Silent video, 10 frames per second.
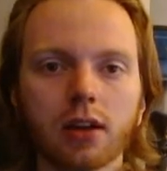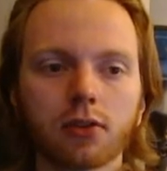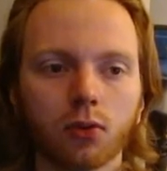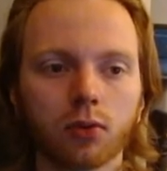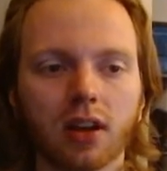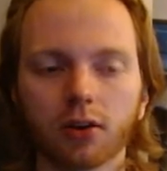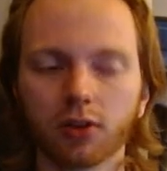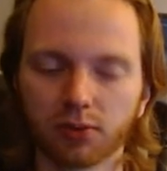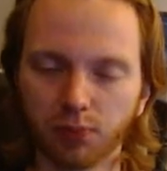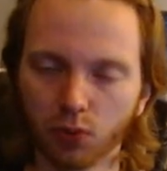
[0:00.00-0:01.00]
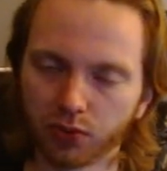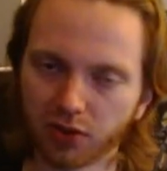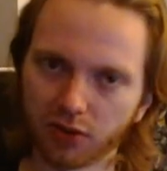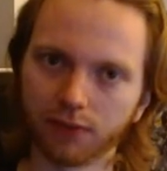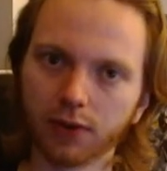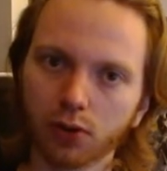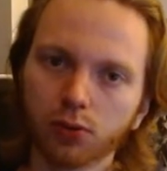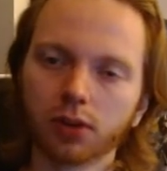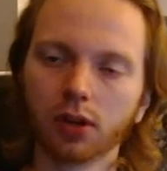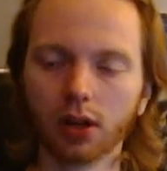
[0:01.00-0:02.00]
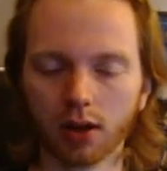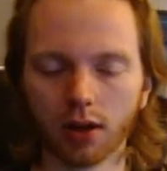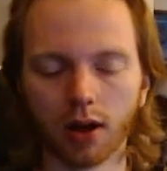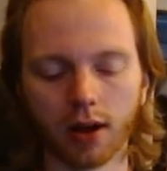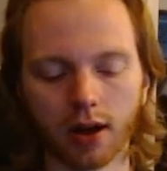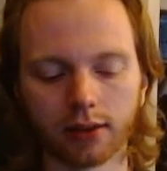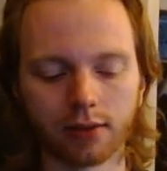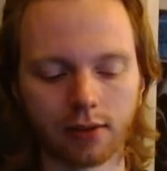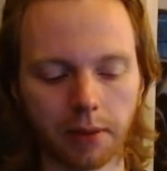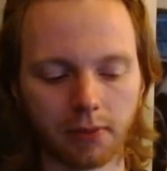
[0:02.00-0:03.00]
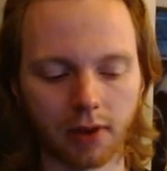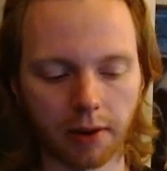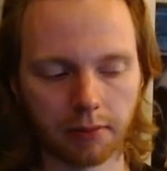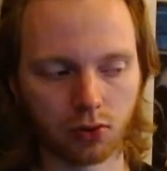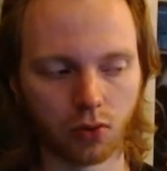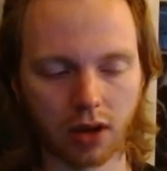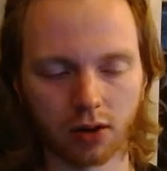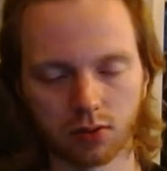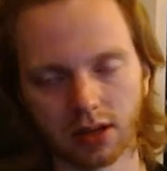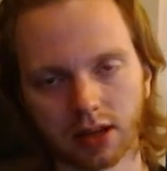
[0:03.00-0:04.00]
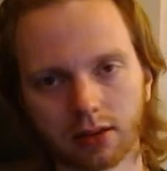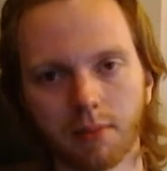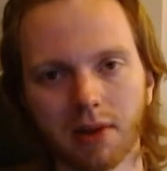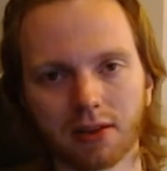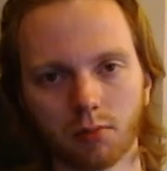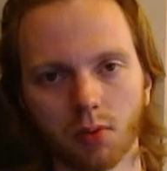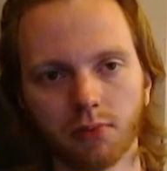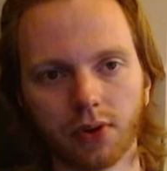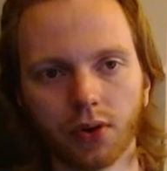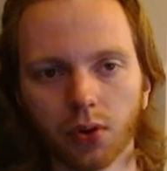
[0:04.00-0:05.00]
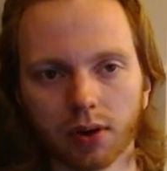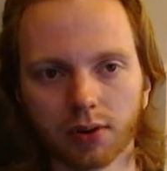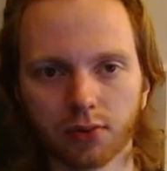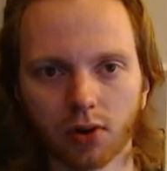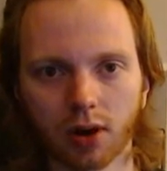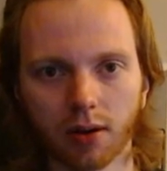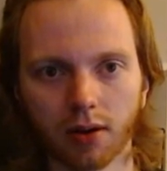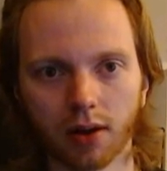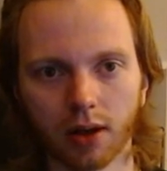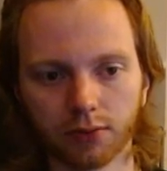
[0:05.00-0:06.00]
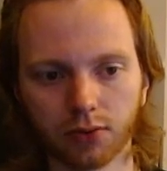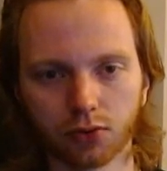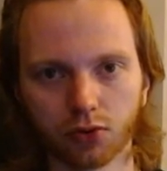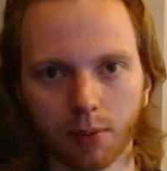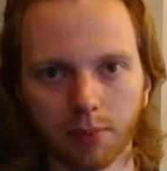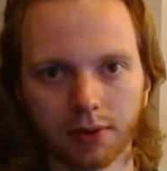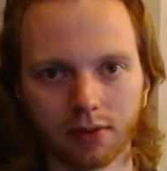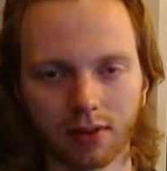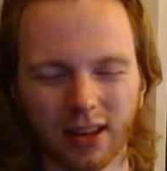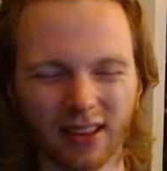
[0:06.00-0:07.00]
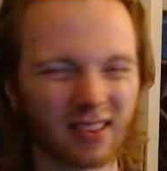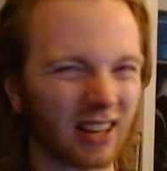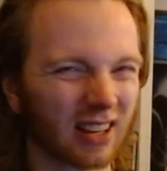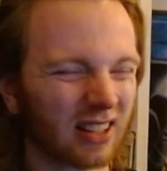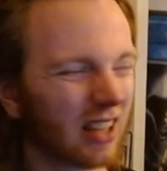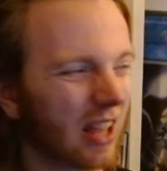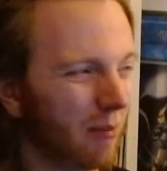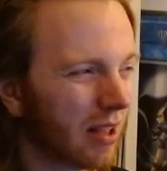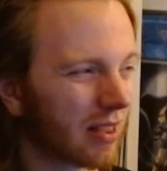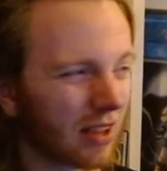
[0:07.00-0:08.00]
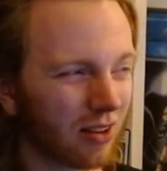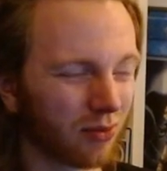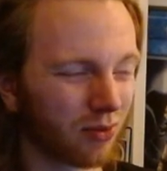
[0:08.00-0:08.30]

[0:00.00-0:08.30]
so they are not both on the field at the same time, so you cannot really get the maximum value out of your droplets, and it's like the game gets kind of